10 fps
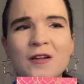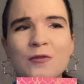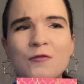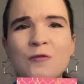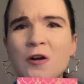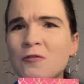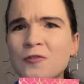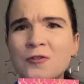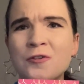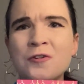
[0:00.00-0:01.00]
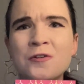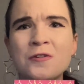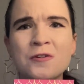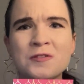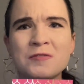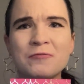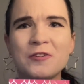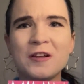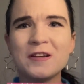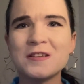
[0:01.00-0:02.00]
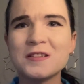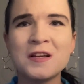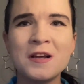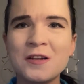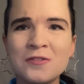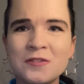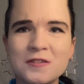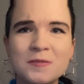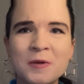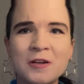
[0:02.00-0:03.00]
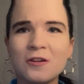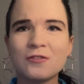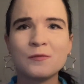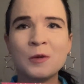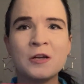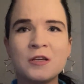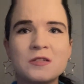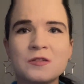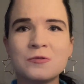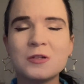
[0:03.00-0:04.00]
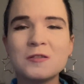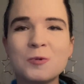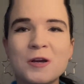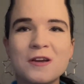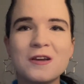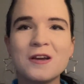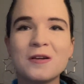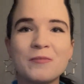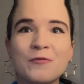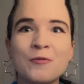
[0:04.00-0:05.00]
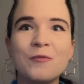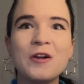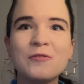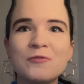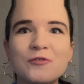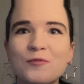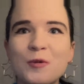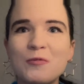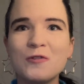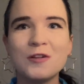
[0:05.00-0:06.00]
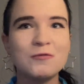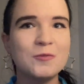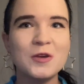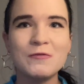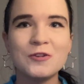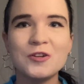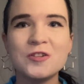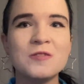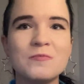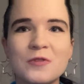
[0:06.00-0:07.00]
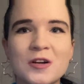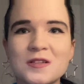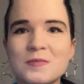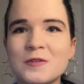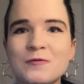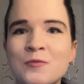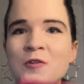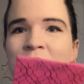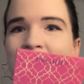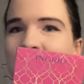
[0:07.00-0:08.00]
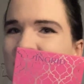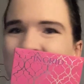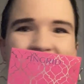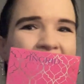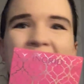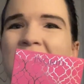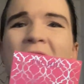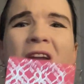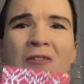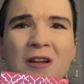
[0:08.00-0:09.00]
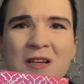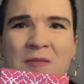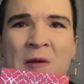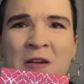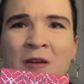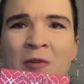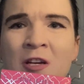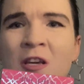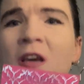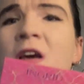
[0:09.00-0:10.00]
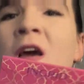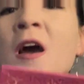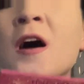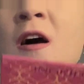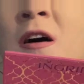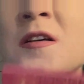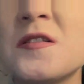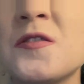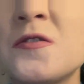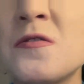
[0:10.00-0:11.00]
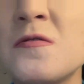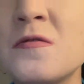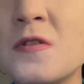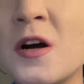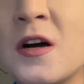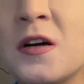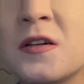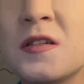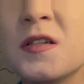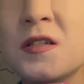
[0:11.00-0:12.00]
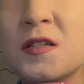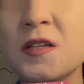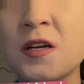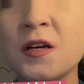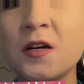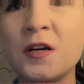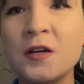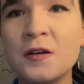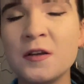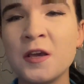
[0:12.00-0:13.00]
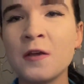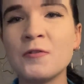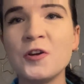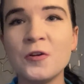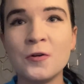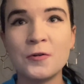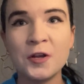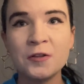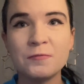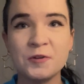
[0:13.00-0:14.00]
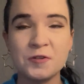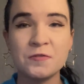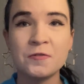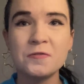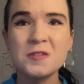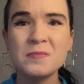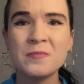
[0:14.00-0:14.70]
€12 or something like this, and I don't spend a lot of money, so that's why from a lot of people that would be a very cheap price, but for me, I don't like spending money. So this is Ingrid Orient Rituals,